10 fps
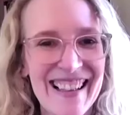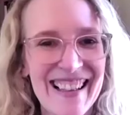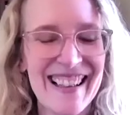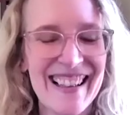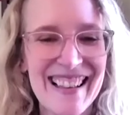
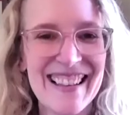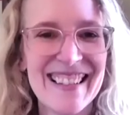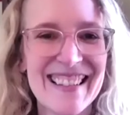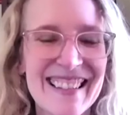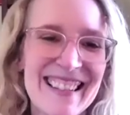
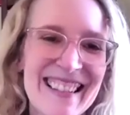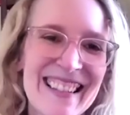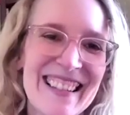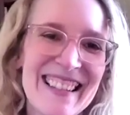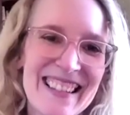
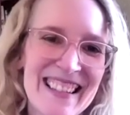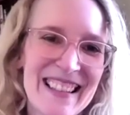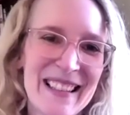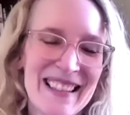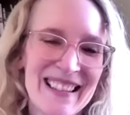
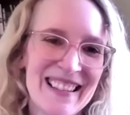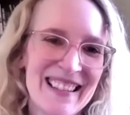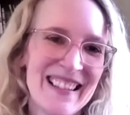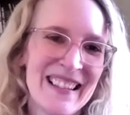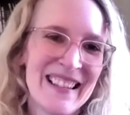
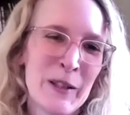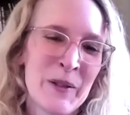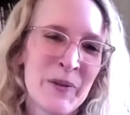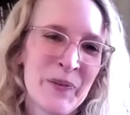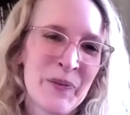
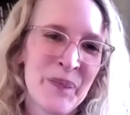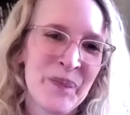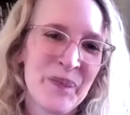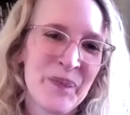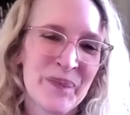
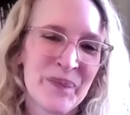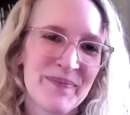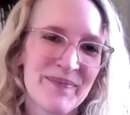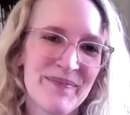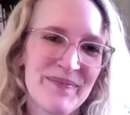
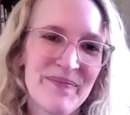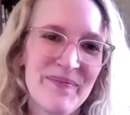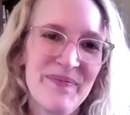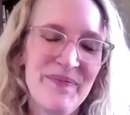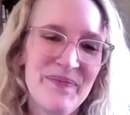
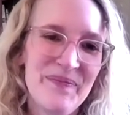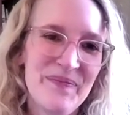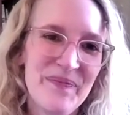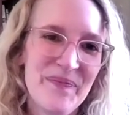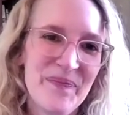(silent)